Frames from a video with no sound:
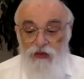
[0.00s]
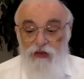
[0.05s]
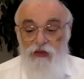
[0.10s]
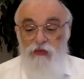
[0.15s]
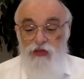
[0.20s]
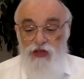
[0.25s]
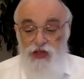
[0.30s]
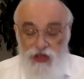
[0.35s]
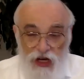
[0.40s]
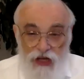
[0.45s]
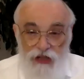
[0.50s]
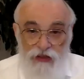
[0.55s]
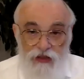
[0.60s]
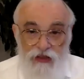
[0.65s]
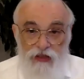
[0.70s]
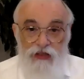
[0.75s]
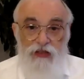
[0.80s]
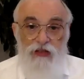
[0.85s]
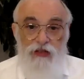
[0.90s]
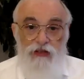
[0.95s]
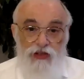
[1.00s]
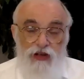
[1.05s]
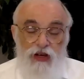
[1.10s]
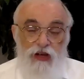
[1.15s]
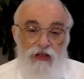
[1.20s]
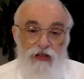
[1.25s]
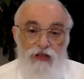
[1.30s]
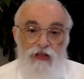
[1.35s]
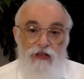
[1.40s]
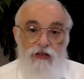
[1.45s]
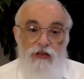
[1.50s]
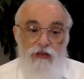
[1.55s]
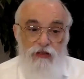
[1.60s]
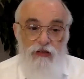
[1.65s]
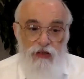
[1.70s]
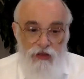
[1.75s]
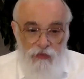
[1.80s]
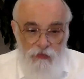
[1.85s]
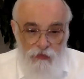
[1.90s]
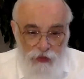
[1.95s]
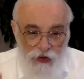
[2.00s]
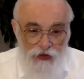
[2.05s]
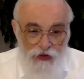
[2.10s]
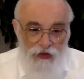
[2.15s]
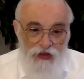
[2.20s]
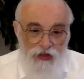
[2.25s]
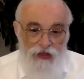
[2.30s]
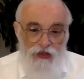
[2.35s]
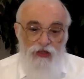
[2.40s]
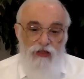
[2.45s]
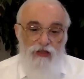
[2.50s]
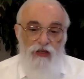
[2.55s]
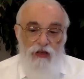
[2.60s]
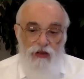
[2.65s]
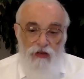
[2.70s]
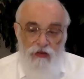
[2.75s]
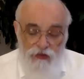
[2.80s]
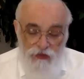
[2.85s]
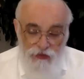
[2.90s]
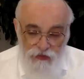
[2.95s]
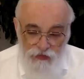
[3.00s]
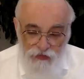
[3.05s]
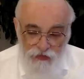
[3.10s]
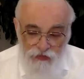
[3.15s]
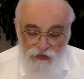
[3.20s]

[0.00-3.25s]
Well, Mishana, he said, changes it. It imposes itself.